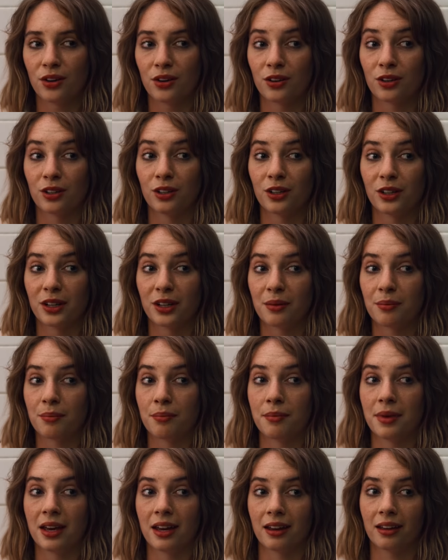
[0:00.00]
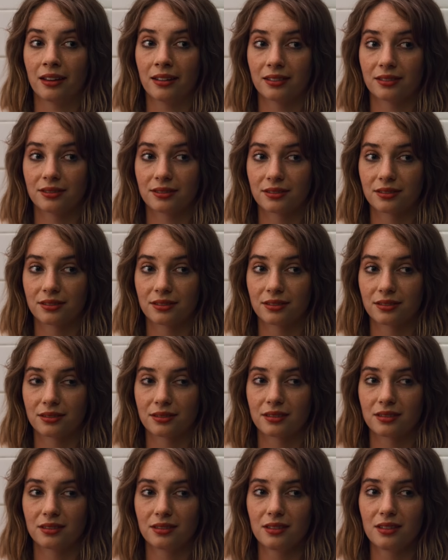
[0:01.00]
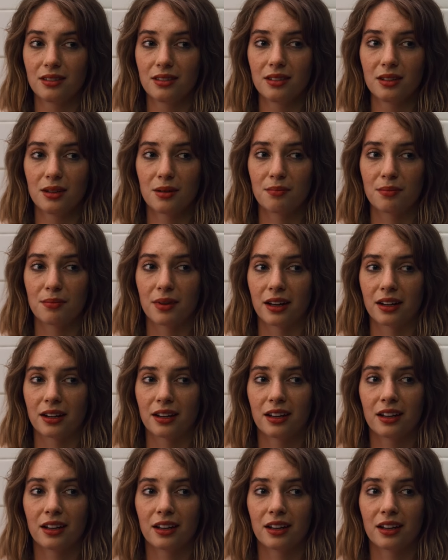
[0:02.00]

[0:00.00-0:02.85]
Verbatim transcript: her to look at me, but